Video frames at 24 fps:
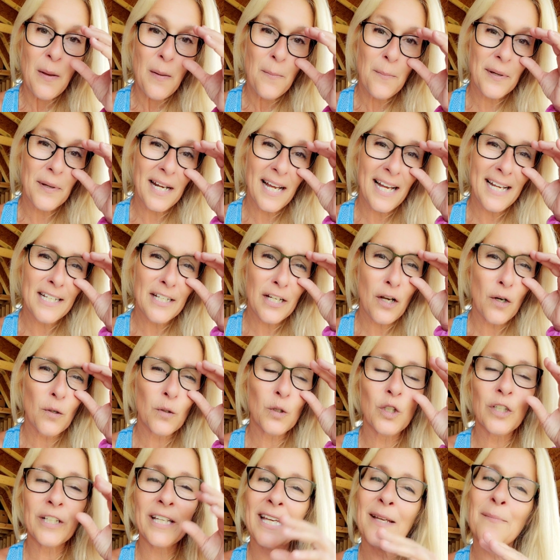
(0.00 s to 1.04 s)
But I know,
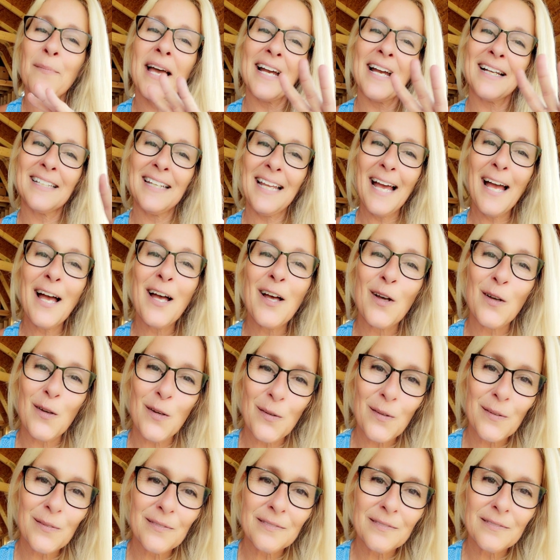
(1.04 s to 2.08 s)
looking back now,
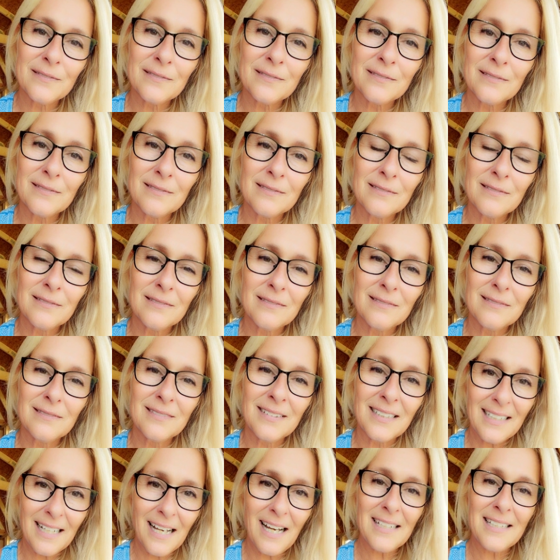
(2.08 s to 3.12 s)

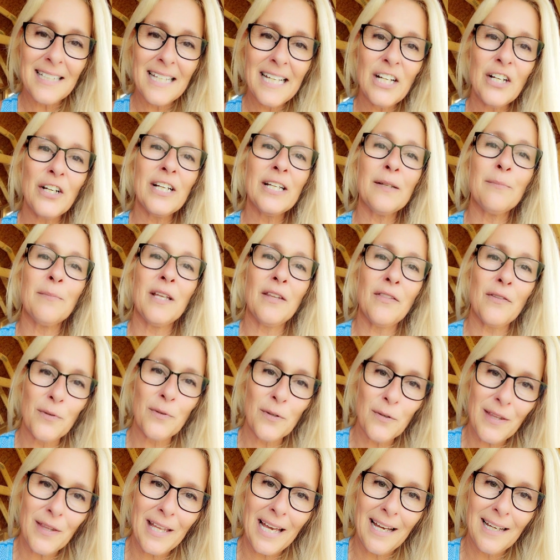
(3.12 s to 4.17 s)
that God carried me
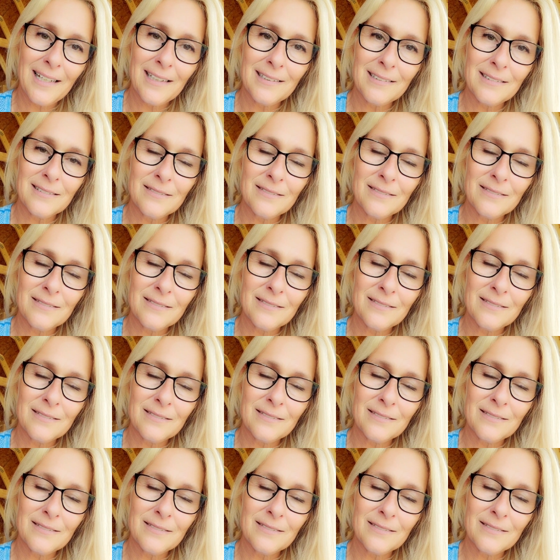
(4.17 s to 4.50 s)
through that.